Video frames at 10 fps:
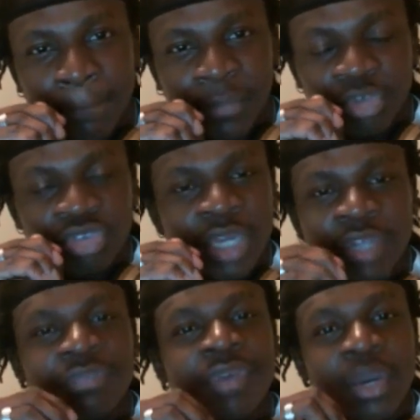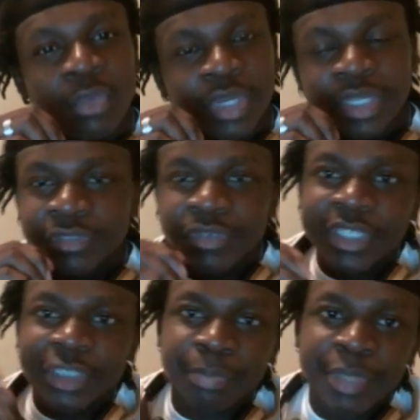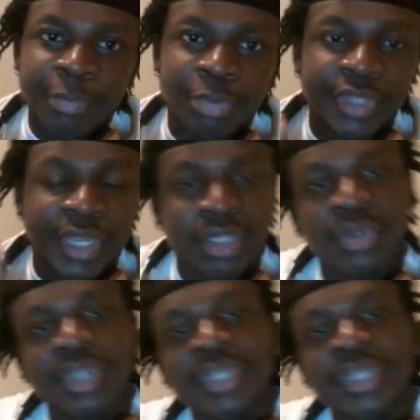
because you're not gonna find one. And it's funny, it's people that know that